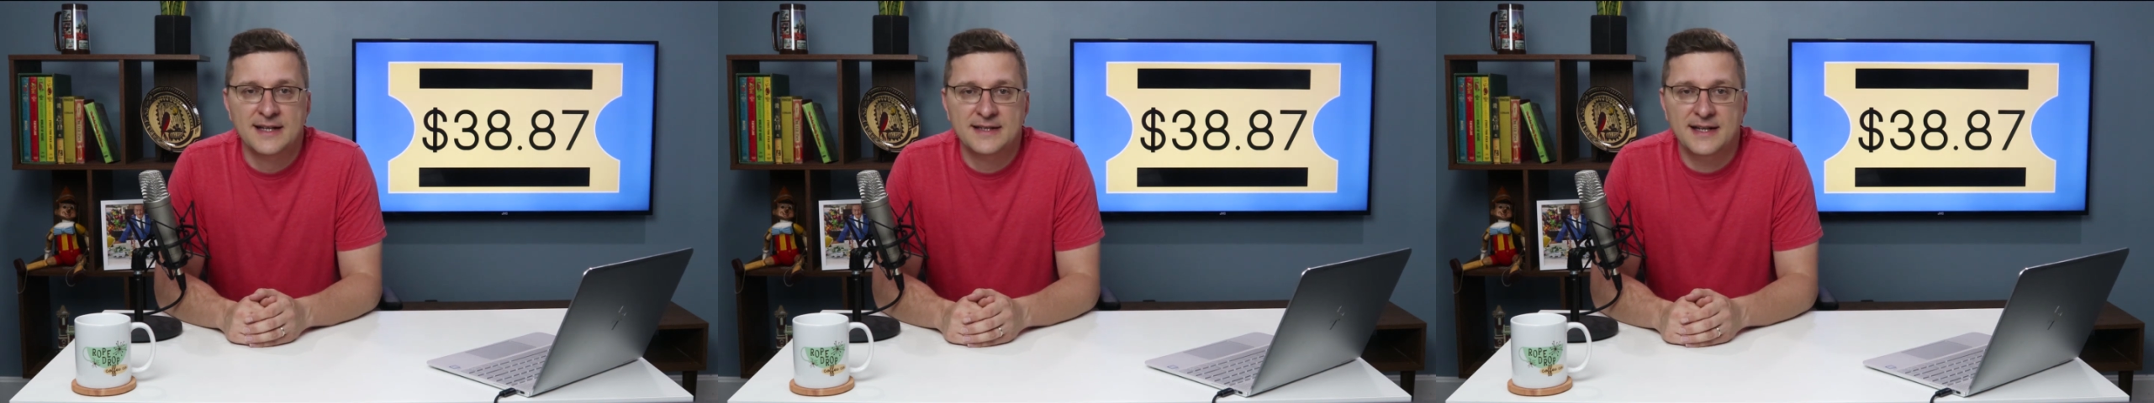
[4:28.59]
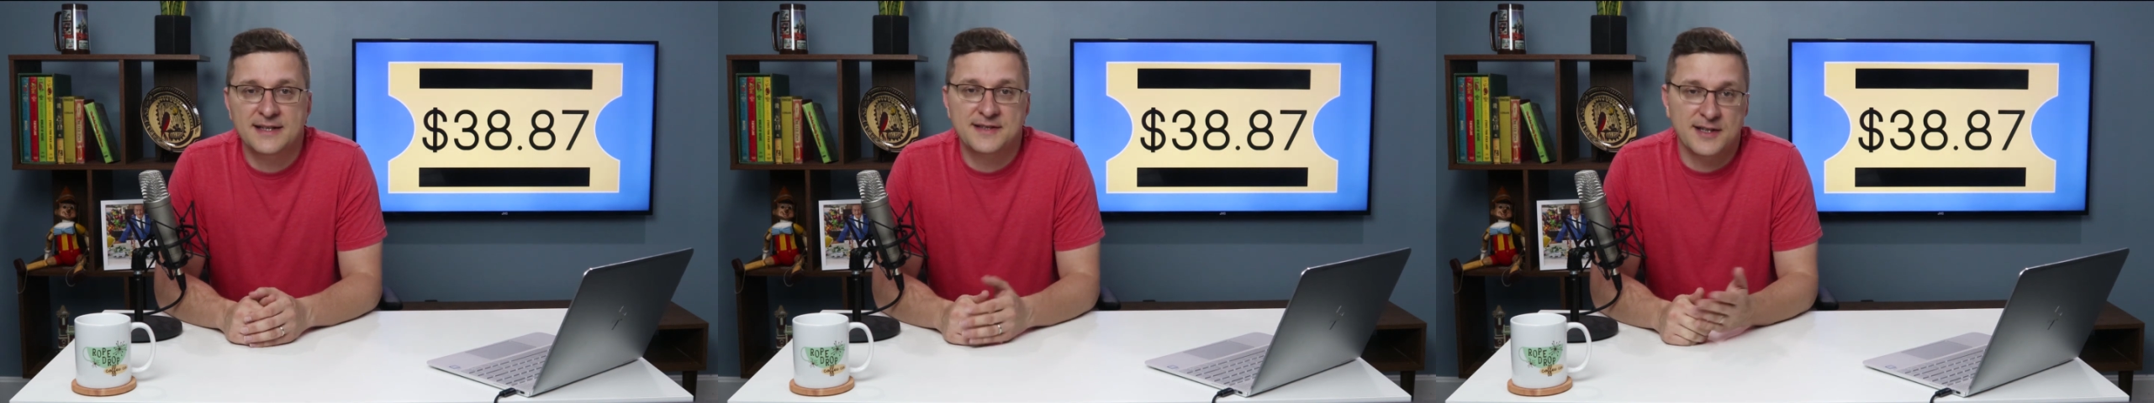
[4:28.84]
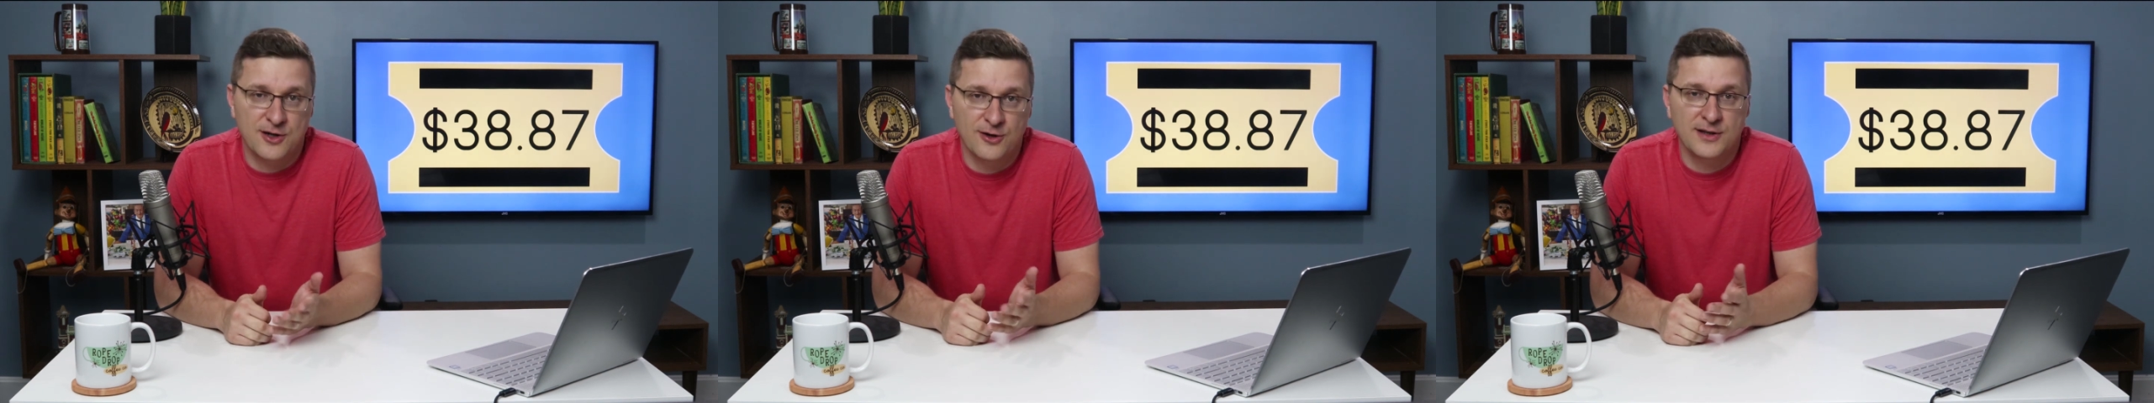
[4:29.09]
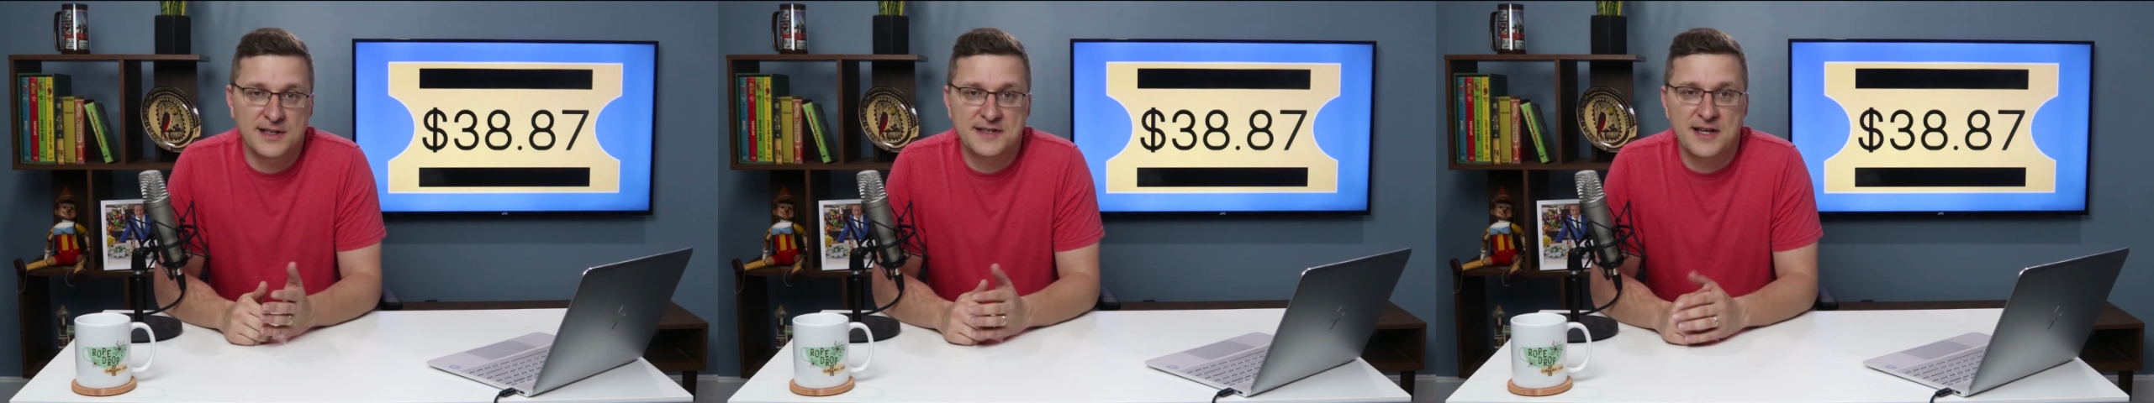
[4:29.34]
Tickets that
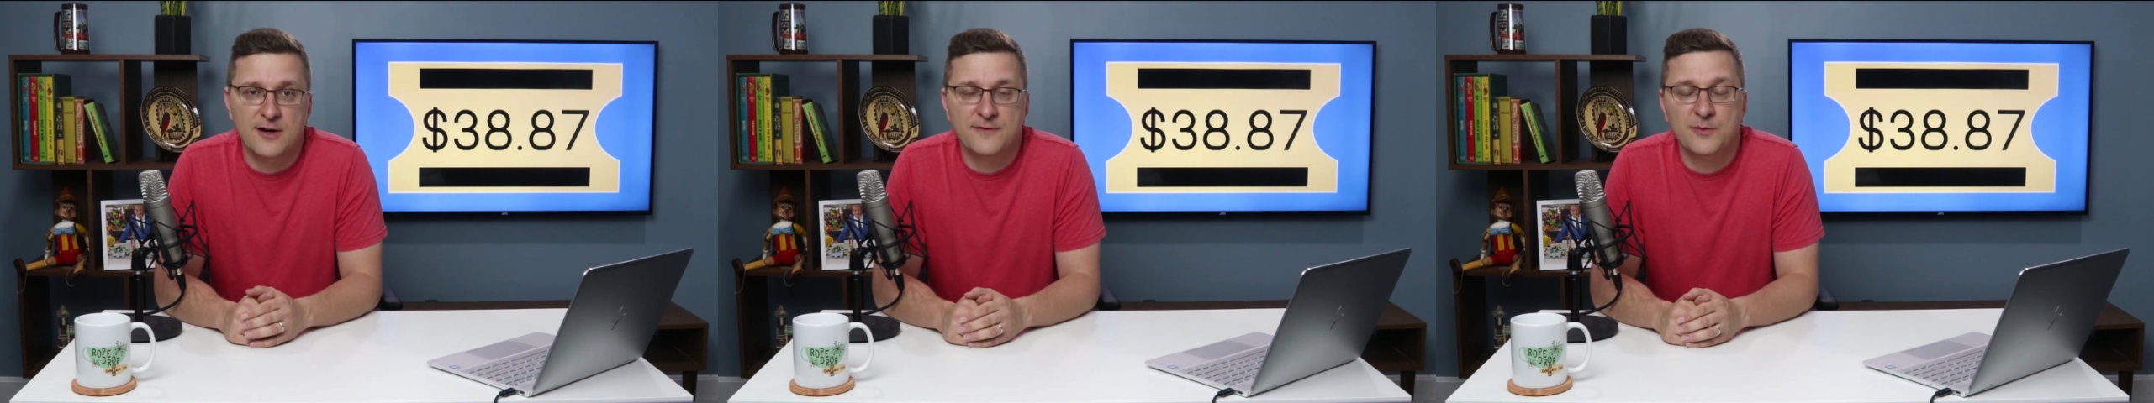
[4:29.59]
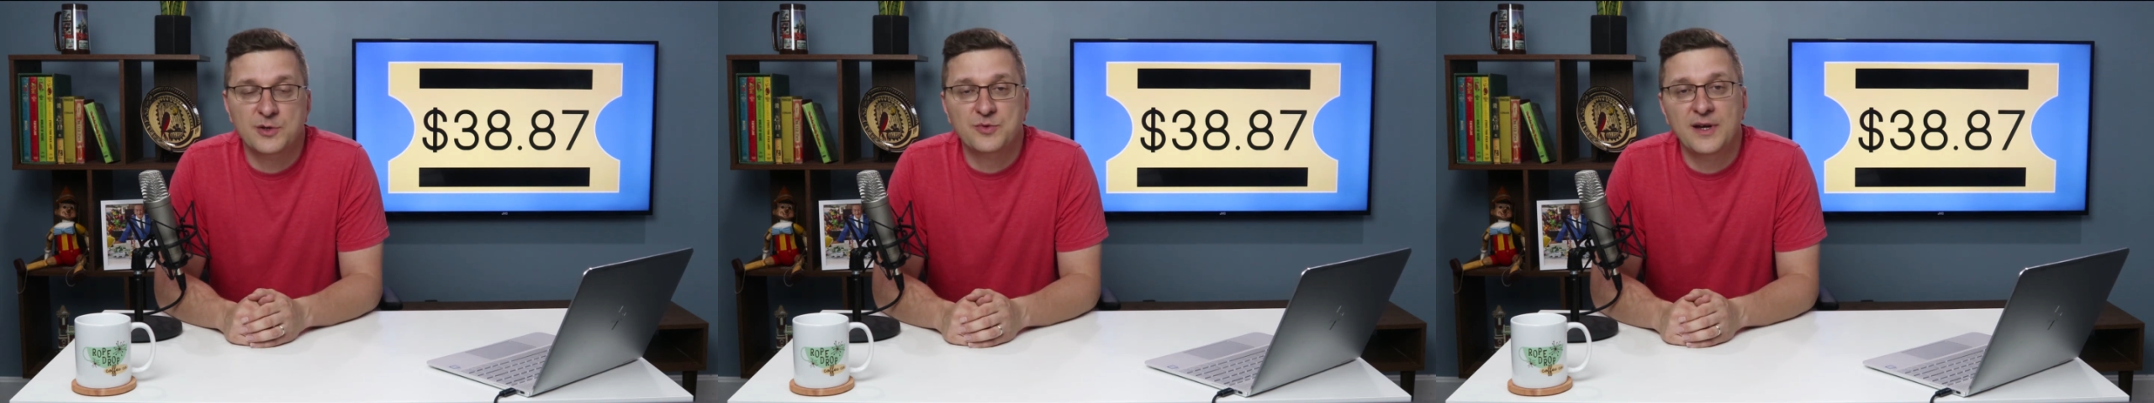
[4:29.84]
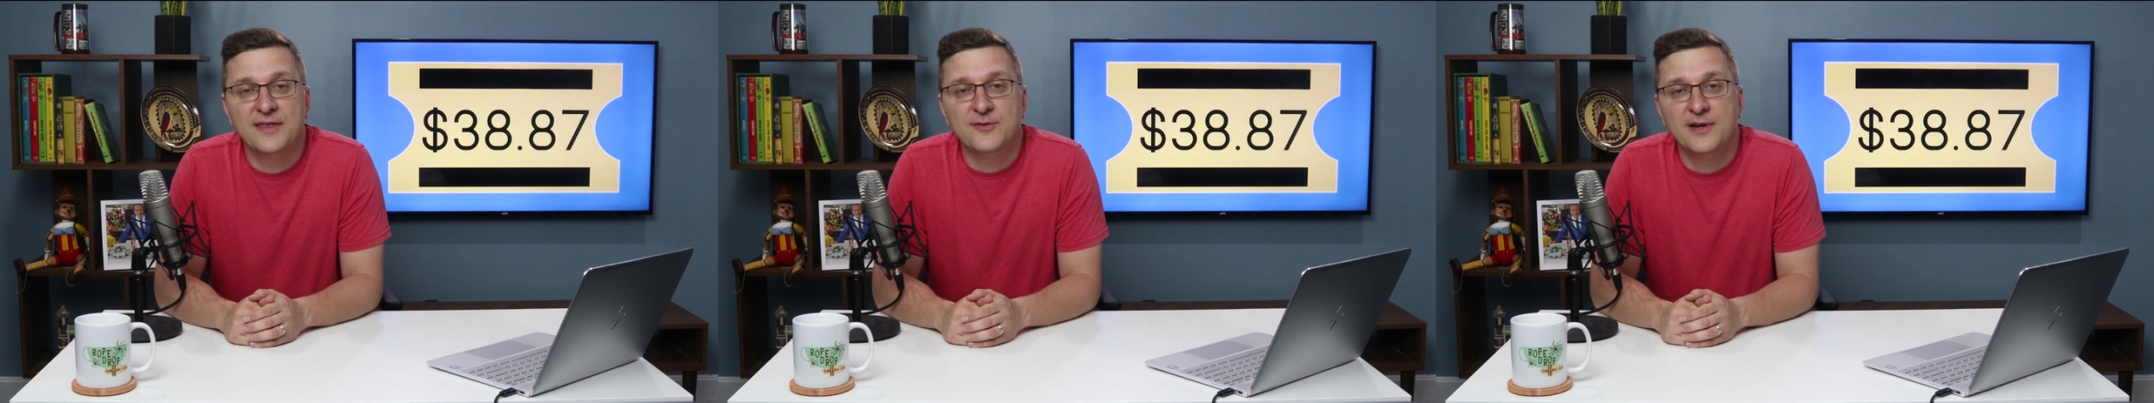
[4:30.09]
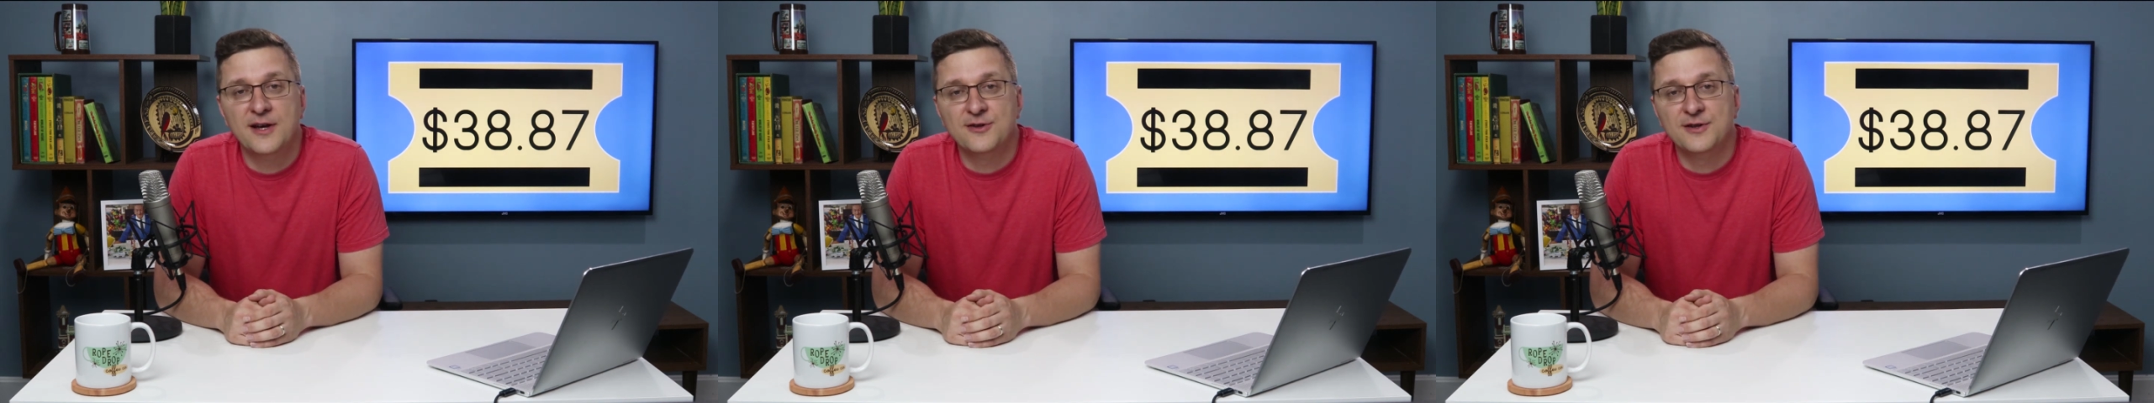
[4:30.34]
currently sell for between
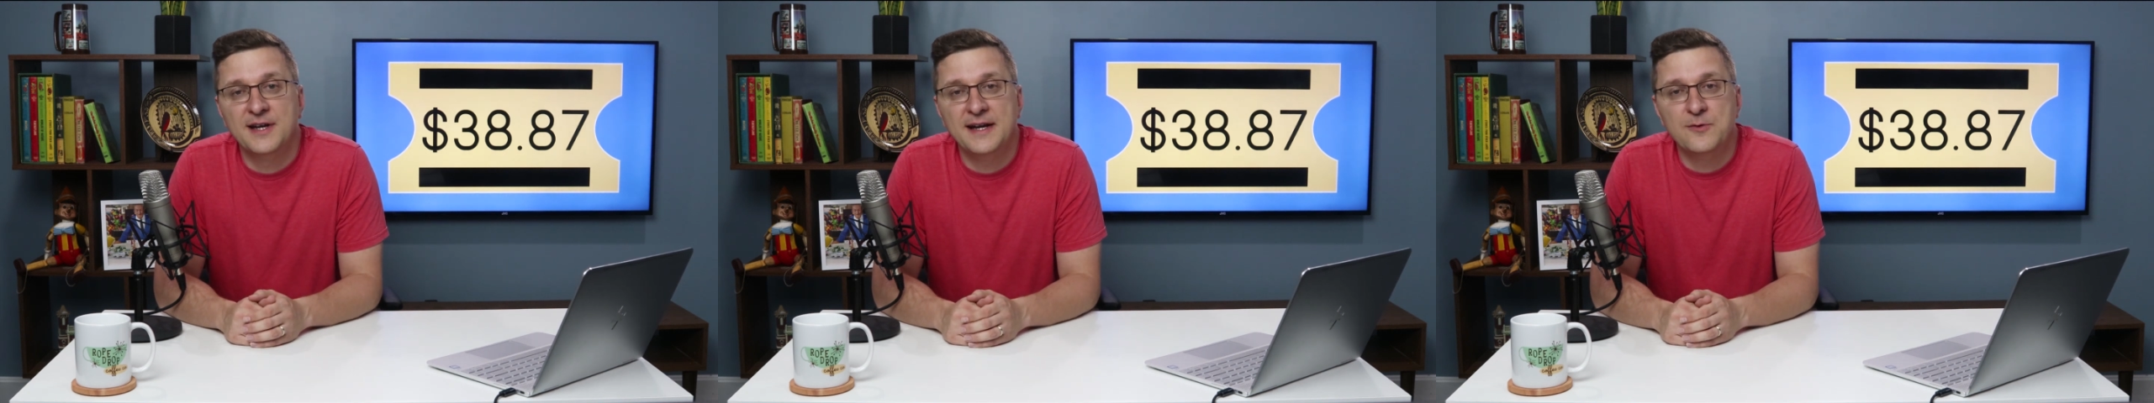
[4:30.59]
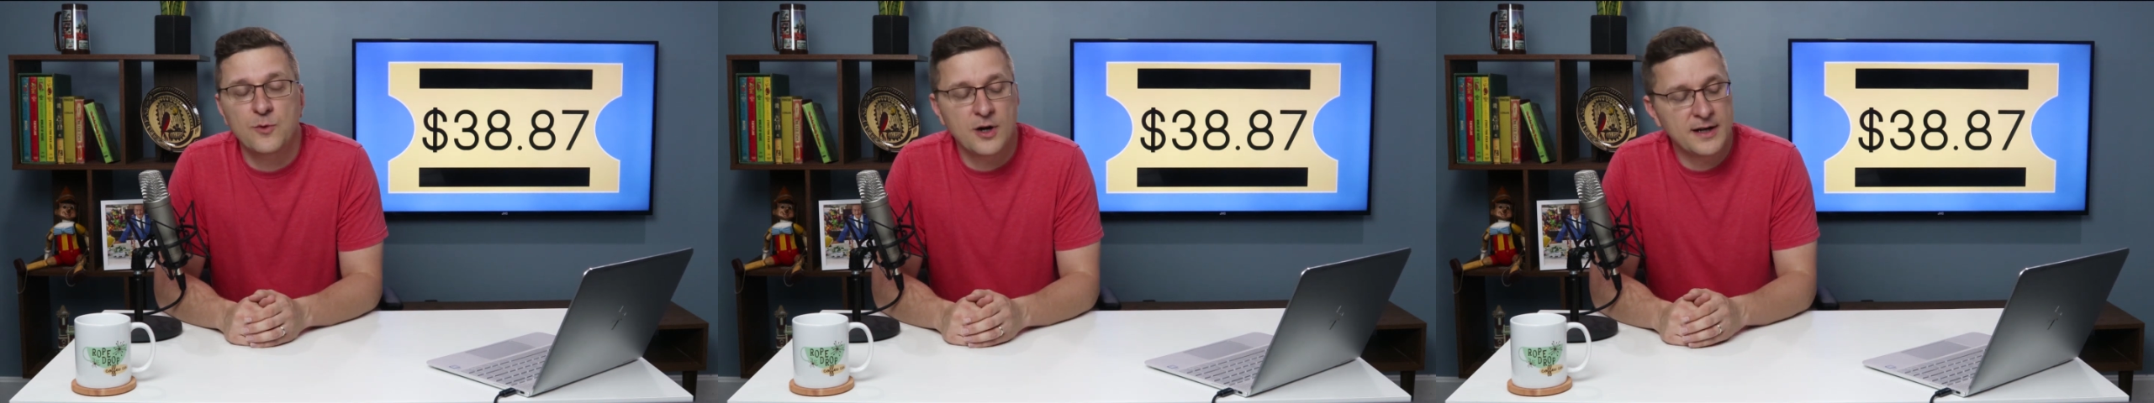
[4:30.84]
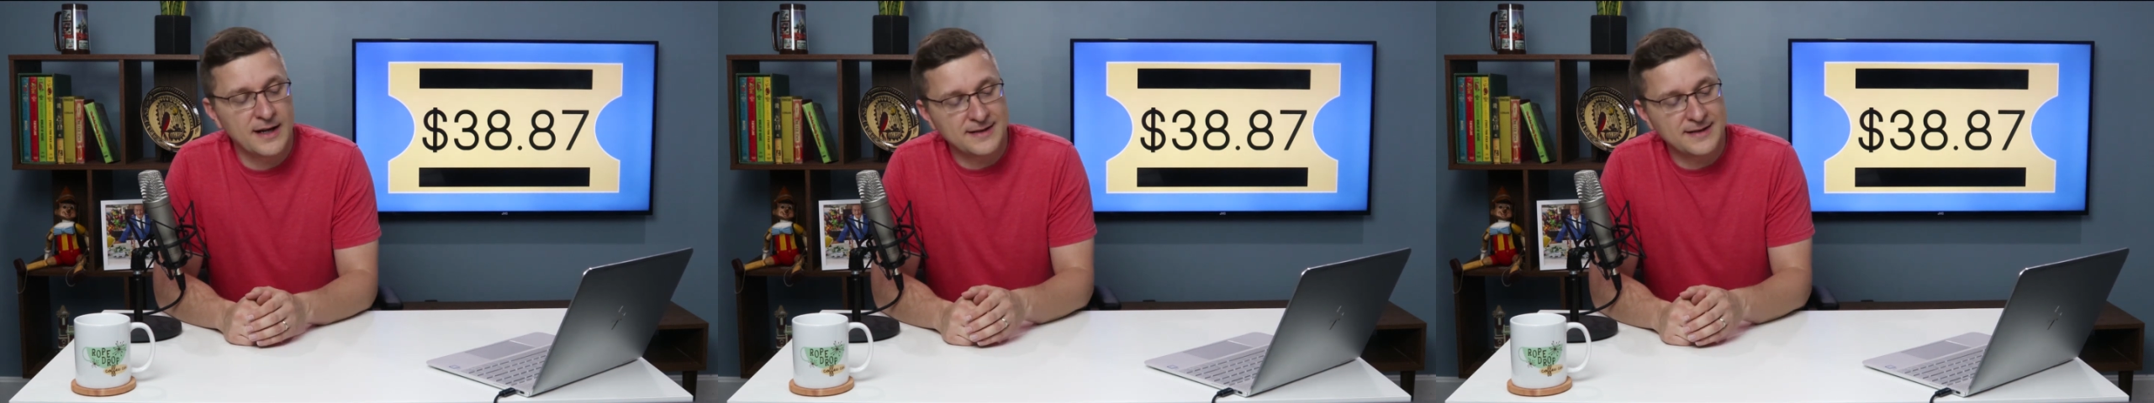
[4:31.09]
$381